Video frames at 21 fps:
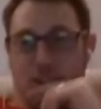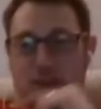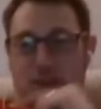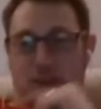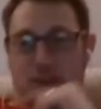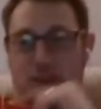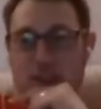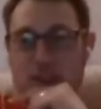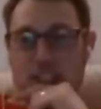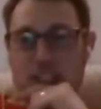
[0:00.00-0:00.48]

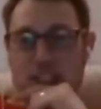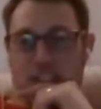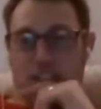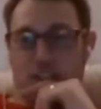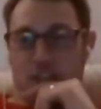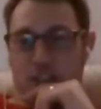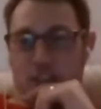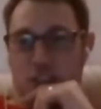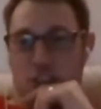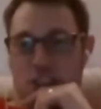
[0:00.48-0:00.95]
of
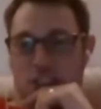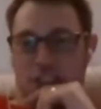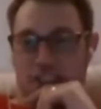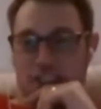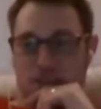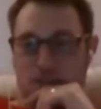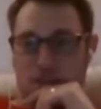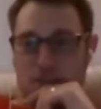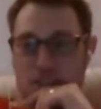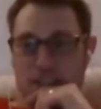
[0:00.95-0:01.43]
encouraged
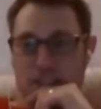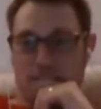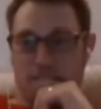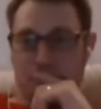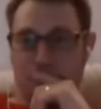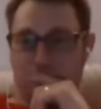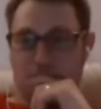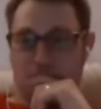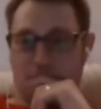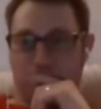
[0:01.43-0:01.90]
him to go
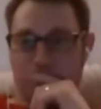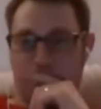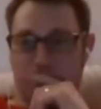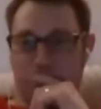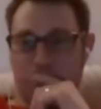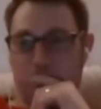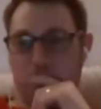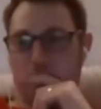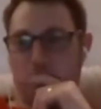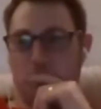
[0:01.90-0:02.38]
further.
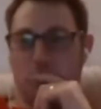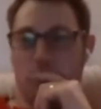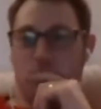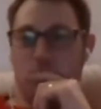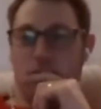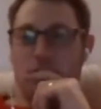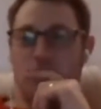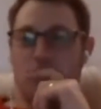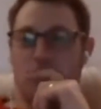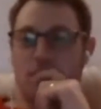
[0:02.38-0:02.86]
So I
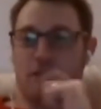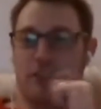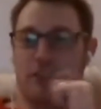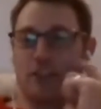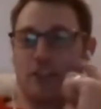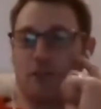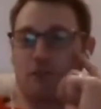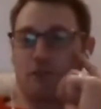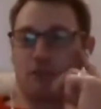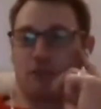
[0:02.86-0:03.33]
feel a lot of
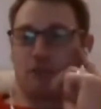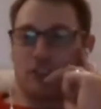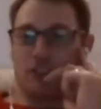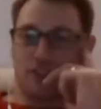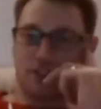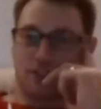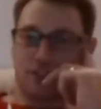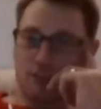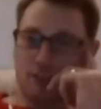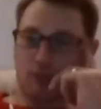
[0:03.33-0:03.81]
guilt.
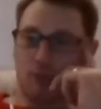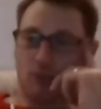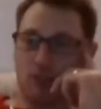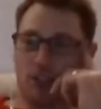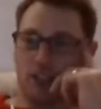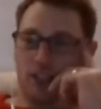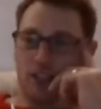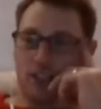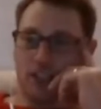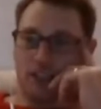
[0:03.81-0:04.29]
So I'm
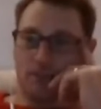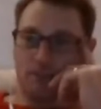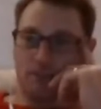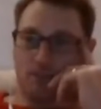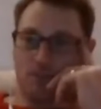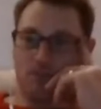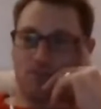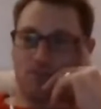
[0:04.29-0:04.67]
like, I'm